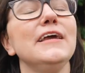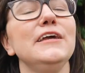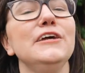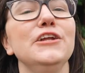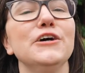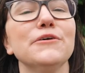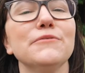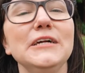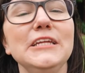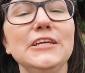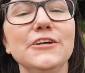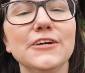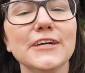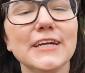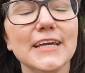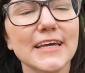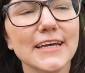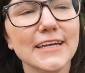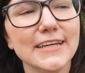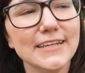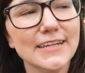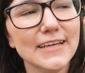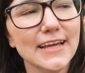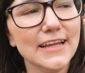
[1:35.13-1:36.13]
You know when you're a
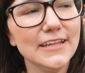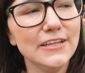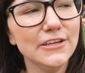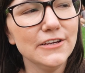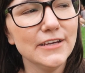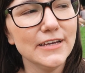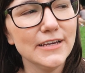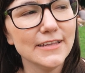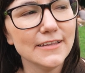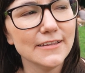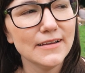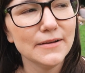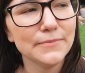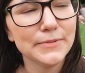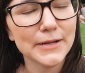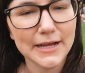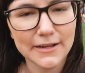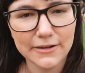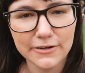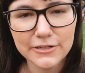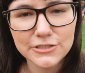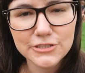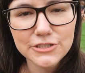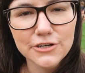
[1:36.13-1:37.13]
kid and you hear
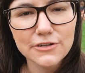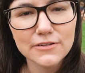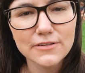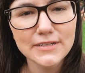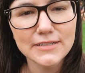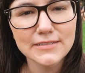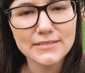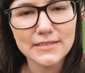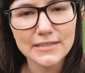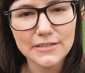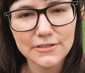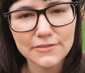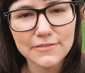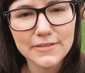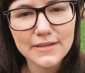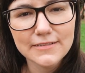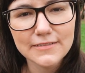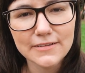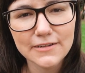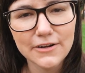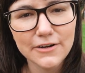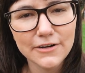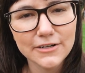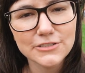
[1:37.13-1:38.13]
about hot chocolates and you
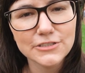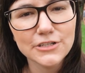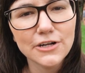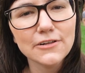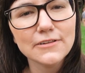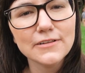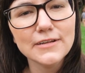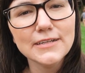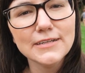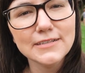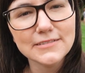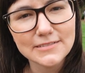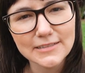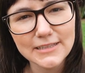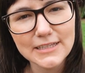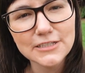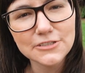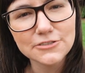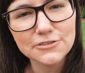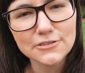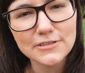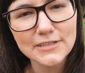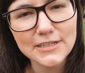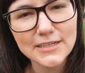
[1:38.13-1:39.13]
think that a hot chocolate is
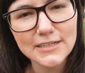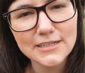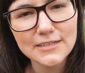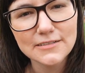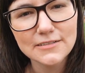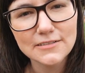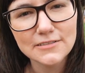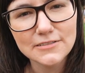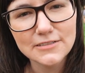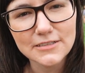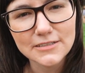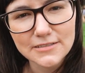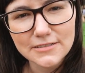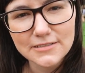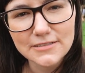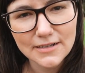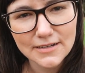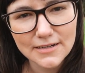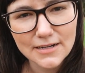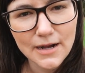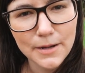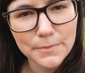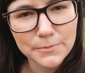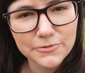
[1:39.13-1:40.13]
literally just
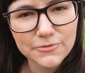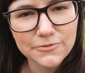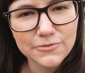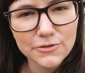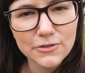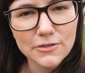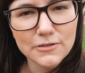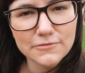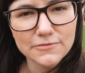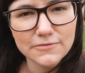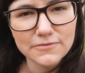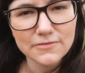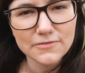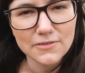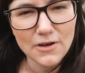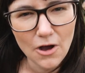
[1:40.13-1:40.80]
a cup full of